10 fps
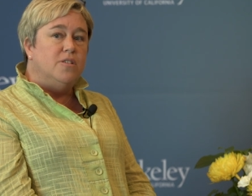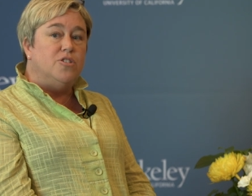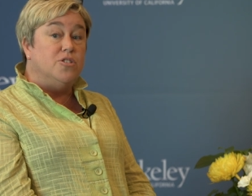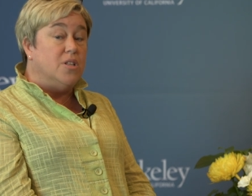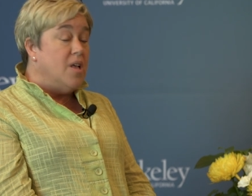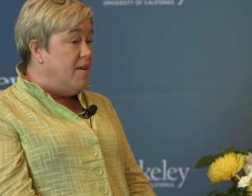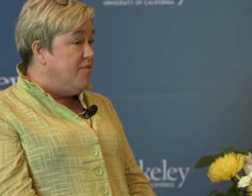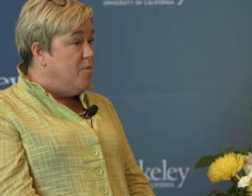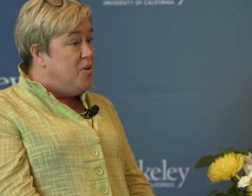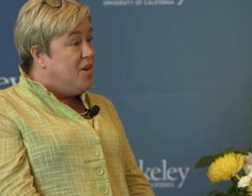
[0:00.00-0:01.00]
So there's a lot
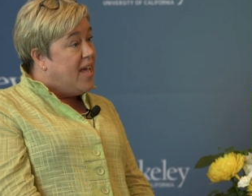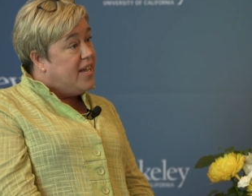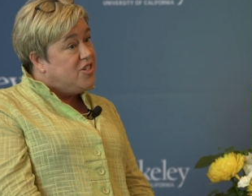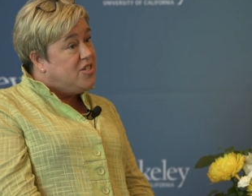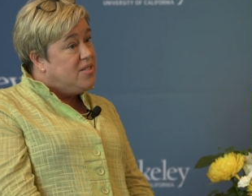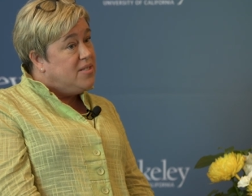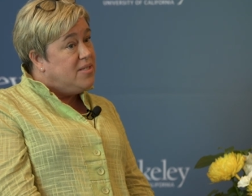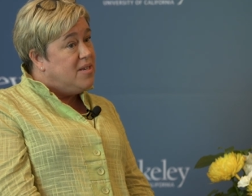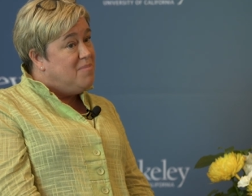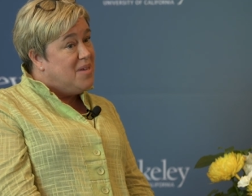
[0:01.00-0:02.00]
of
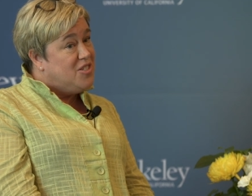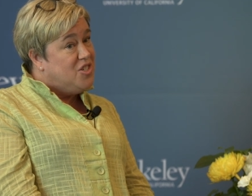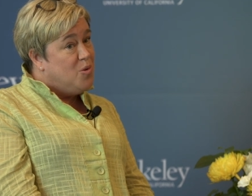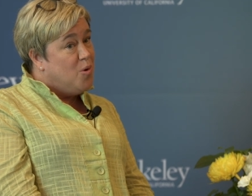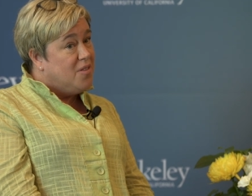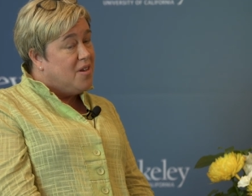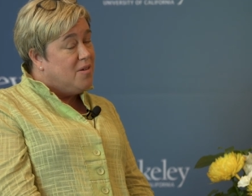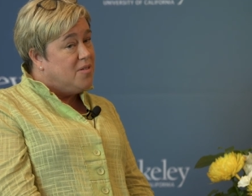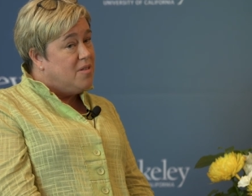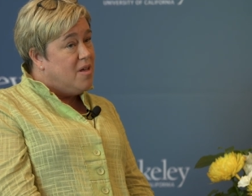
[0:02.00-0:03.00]
communications and messaging work that
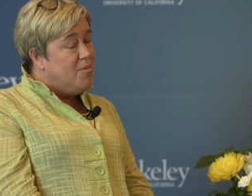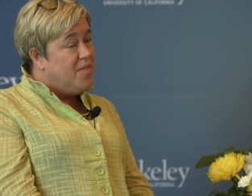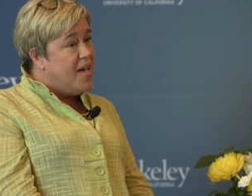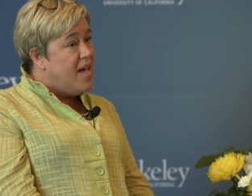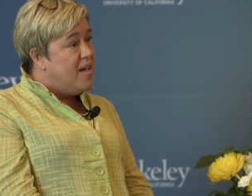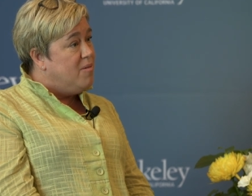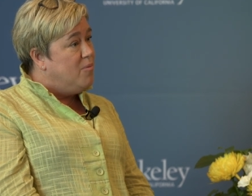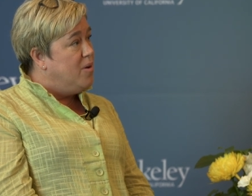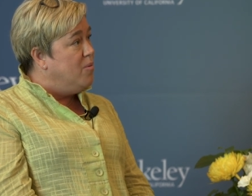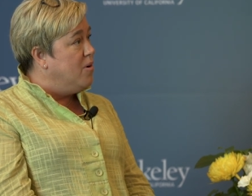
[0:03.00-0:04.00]
goes along with that.
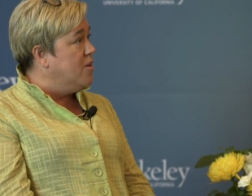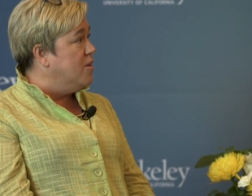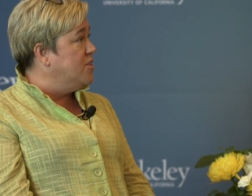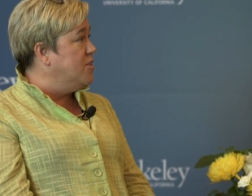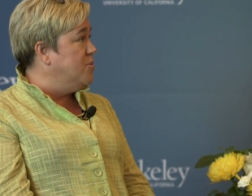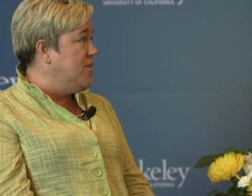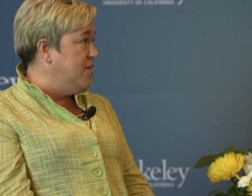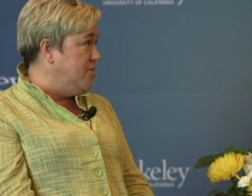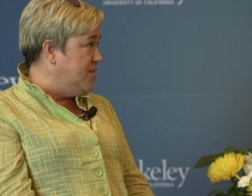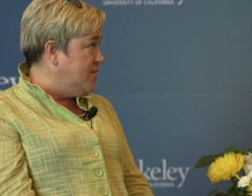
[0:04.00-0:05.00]
We work closely with
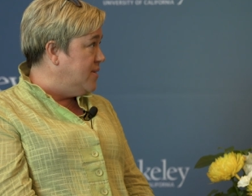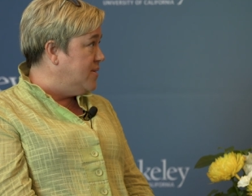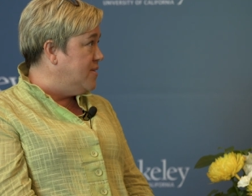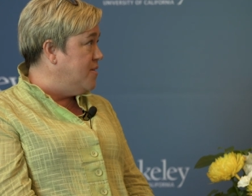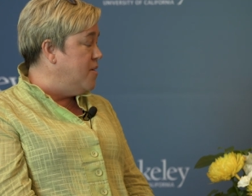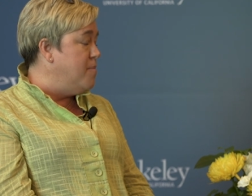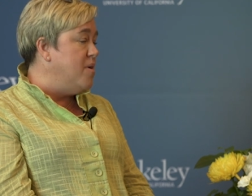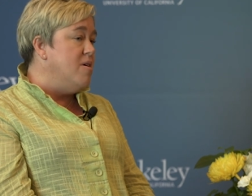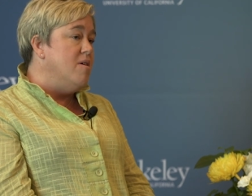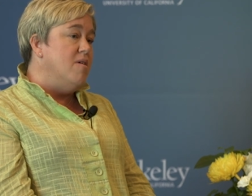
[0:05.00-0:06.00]
the UC system
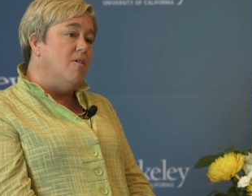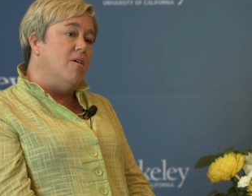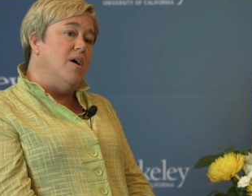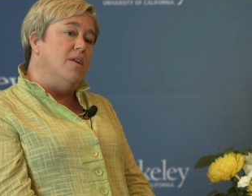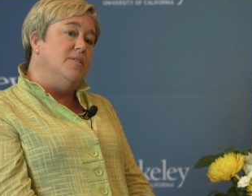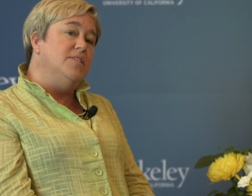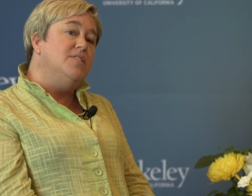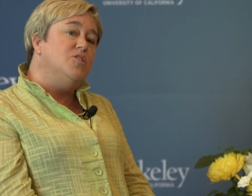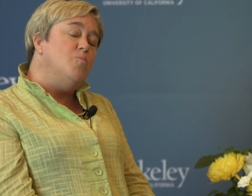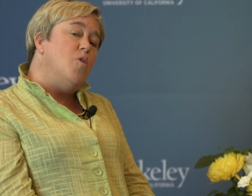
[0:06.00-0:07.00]
on
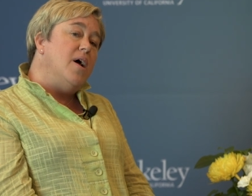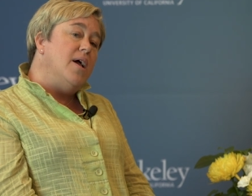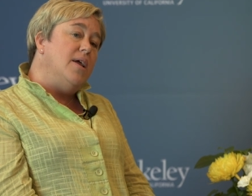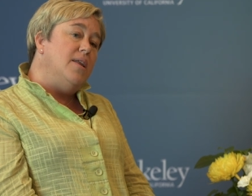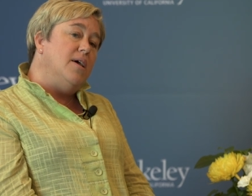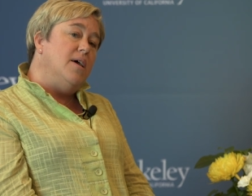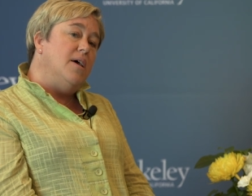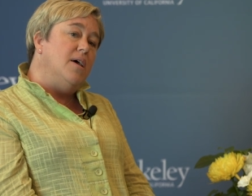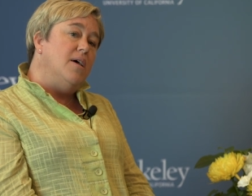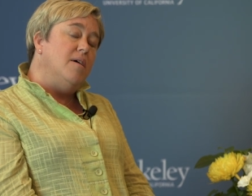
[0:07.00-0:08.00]
system-wide
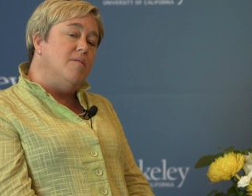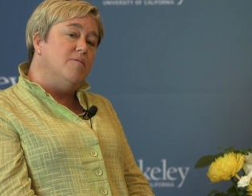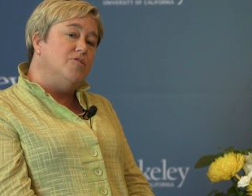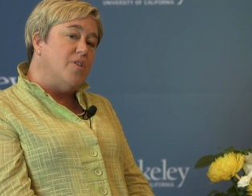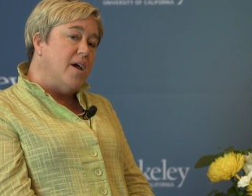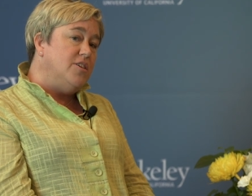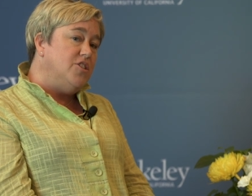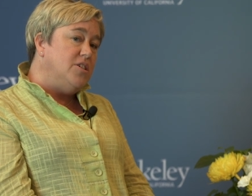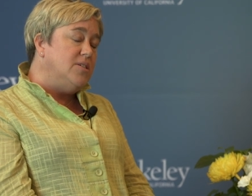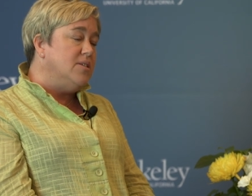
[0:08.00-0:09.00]
uh,
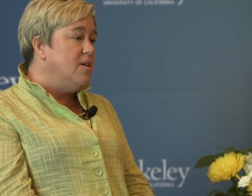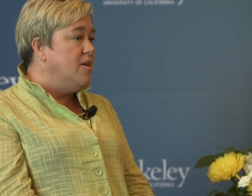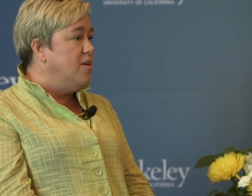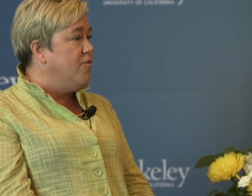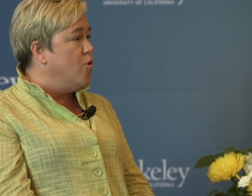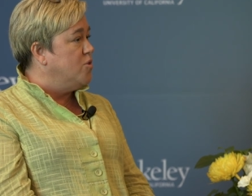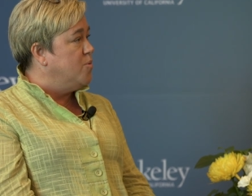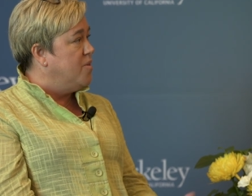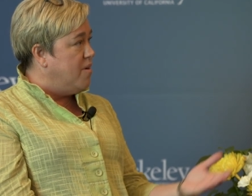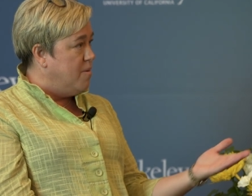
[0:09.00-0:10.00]
strategies and of course
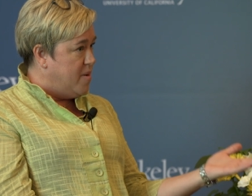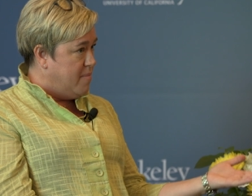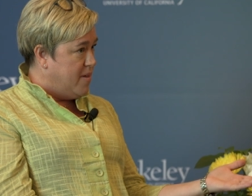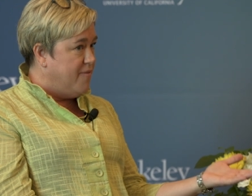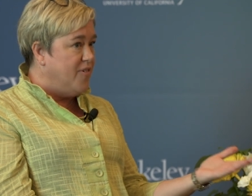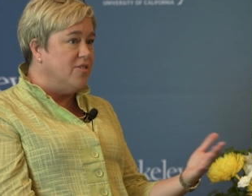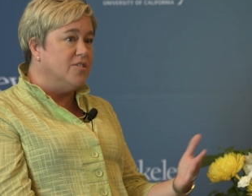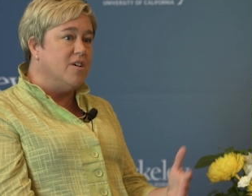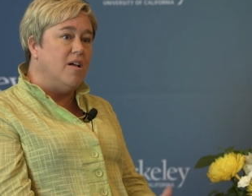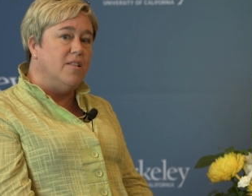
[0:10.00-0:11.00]
with our public
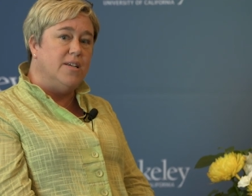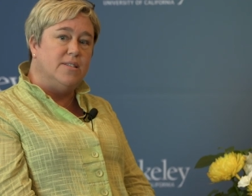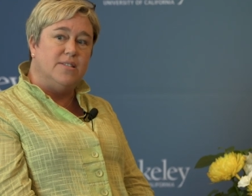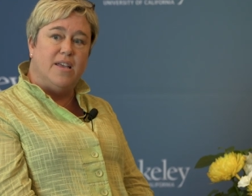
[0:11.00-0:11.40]
affairs colleagues.